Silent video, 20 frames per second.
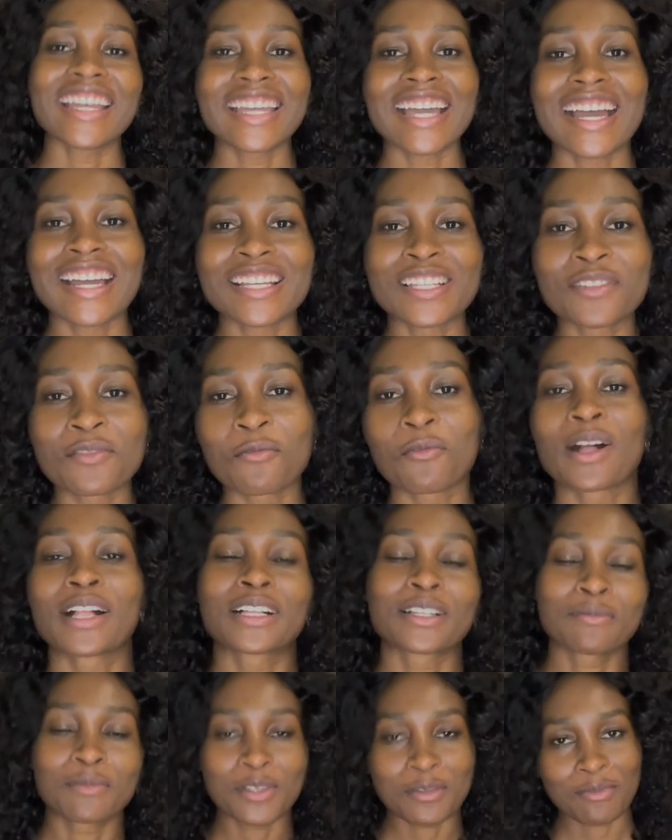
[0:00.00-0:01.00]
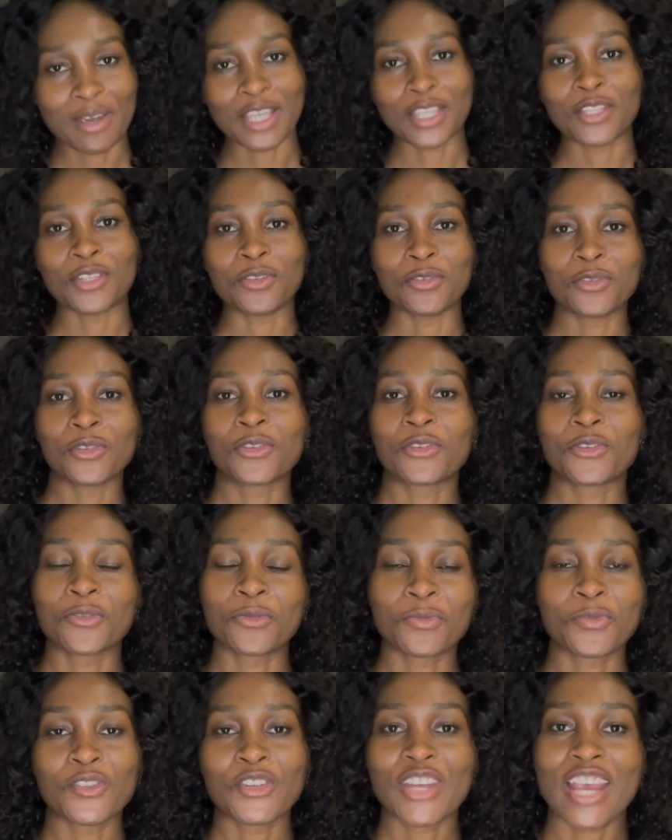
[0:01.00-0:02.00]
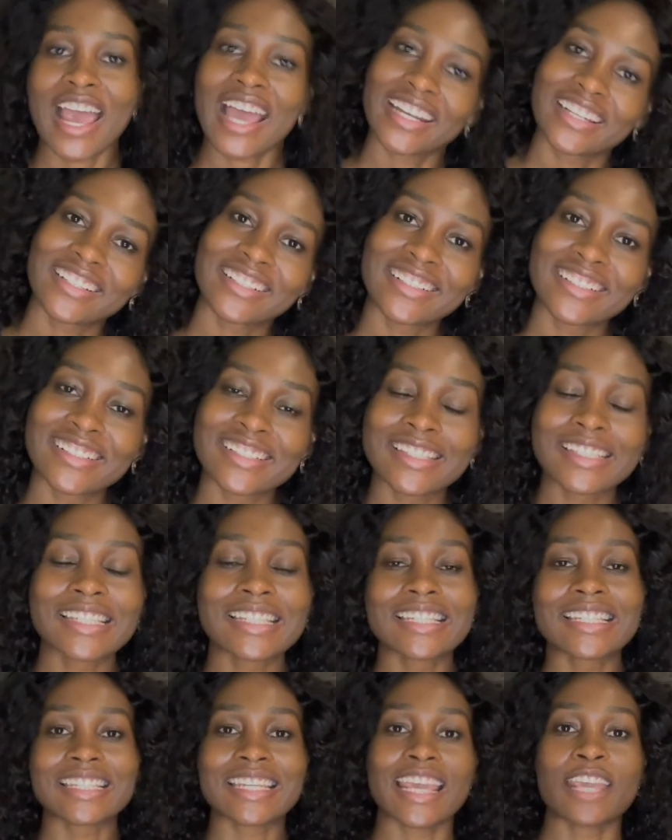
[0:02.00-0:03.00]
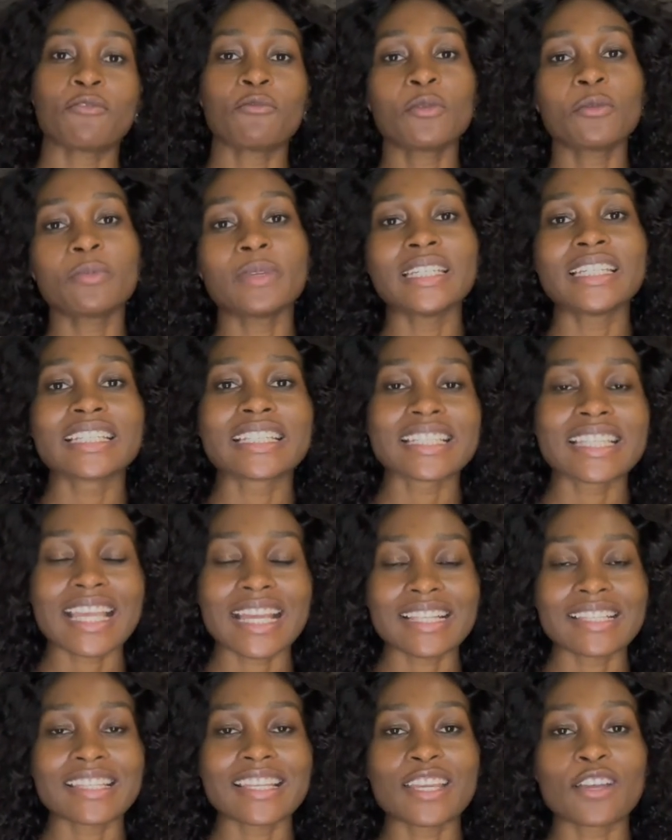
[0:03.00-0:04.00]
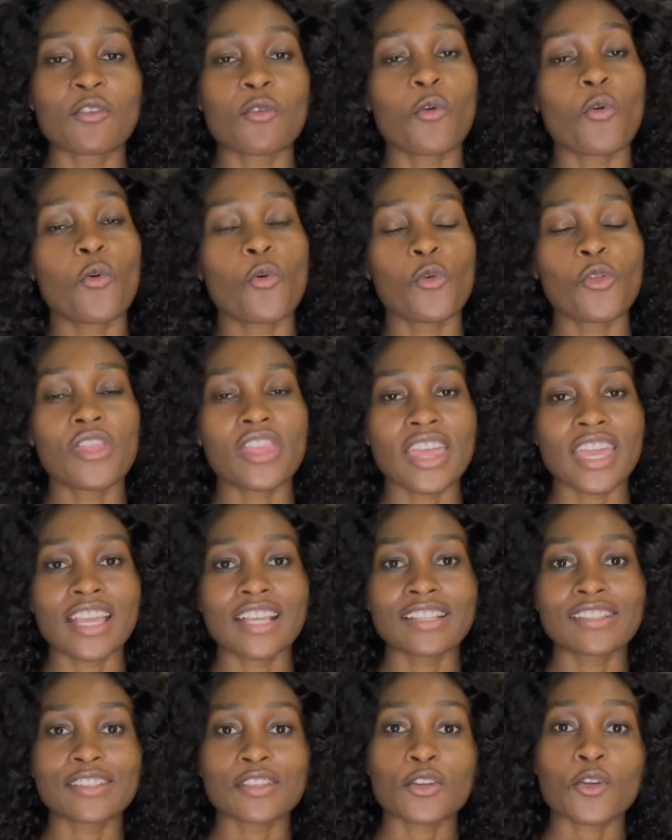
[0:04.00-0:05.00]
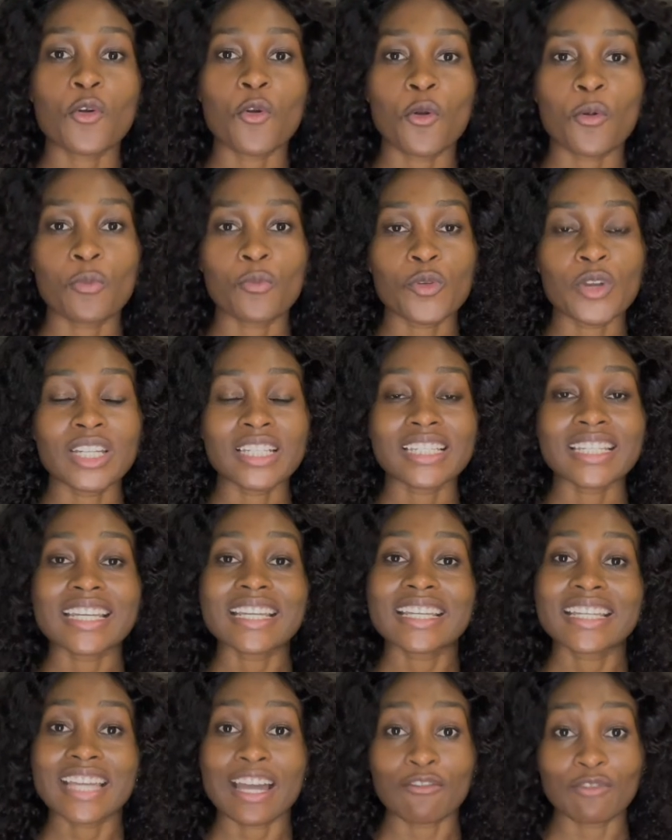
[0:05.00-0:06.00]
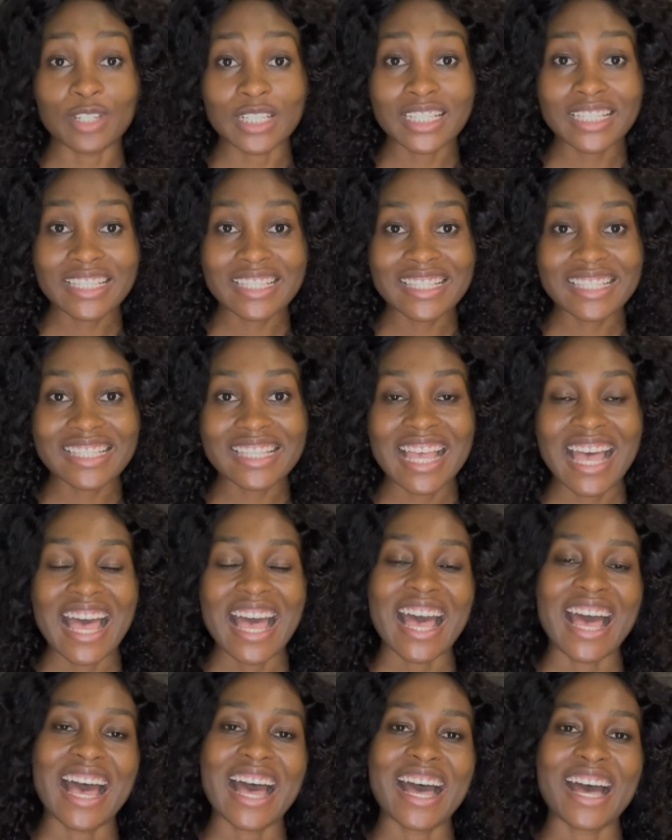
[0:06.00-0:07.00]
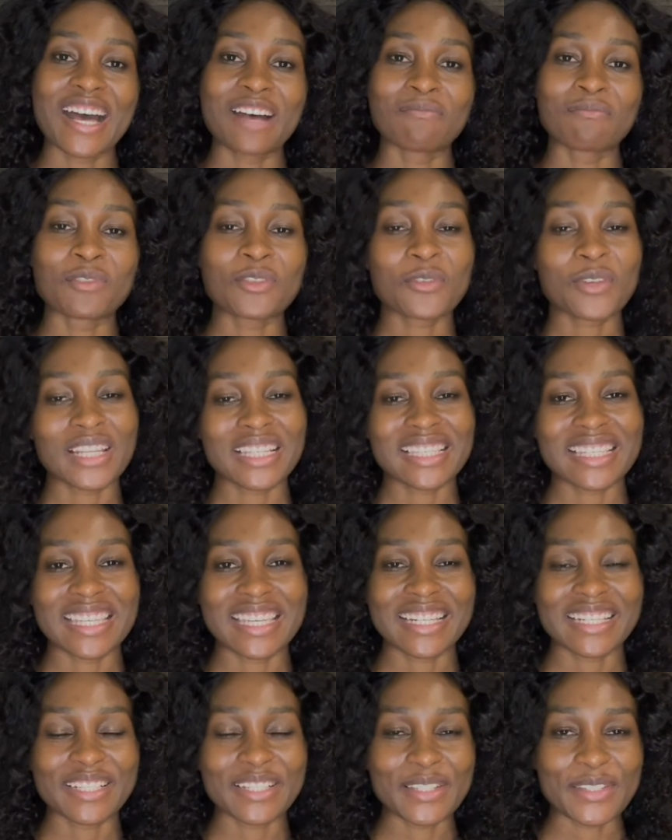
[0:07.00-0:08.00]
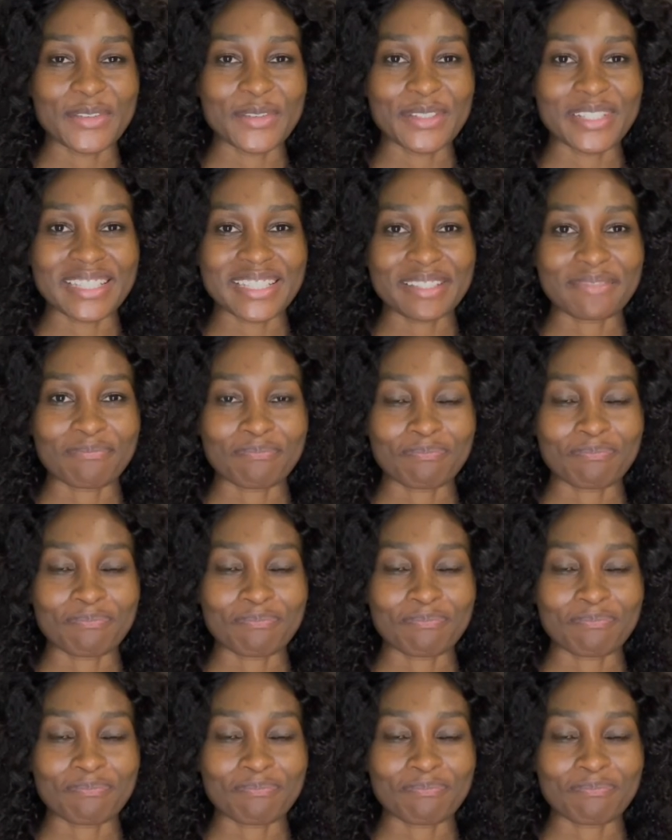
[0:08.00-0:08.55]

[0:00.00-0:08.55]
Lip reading: guys, welcome to my YouTube channel. Today we'll be discussing all things corporate governance. So let's get into it.